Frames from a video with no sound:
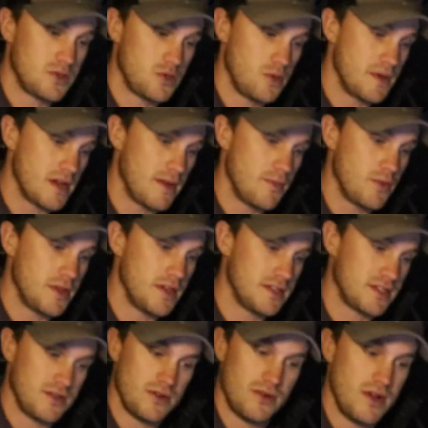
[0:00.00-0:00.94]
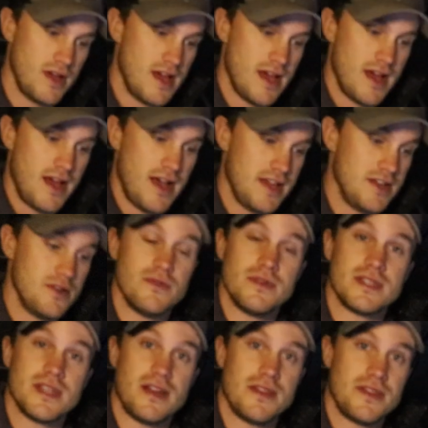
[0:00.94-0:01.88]
was swimming up with it. So I knew
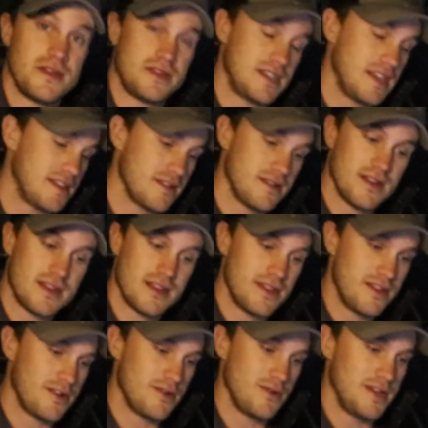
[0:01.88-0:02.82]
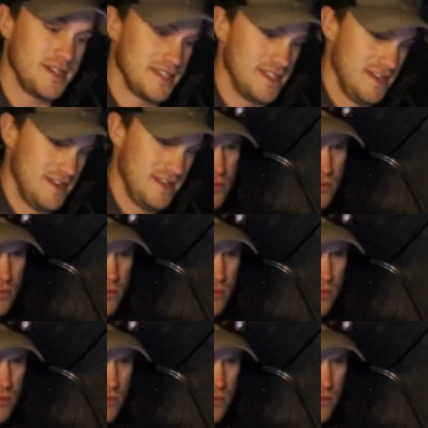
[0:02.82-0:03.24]
it was on there, set the hook, and there it was.